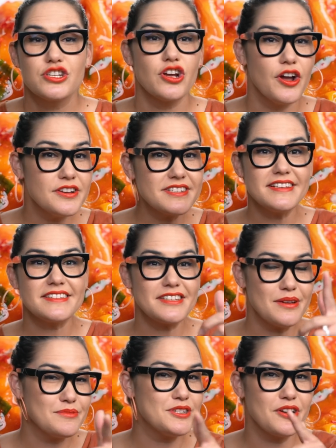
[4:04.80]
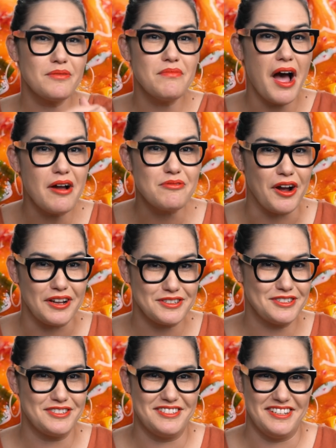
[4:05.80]
Don't diss kimchi on my
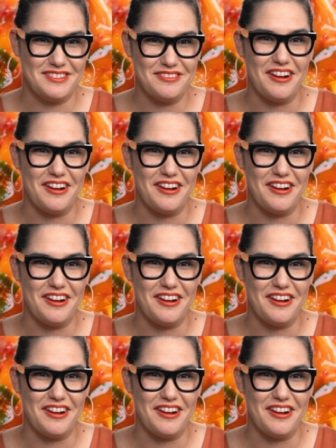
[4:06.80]
watch. That's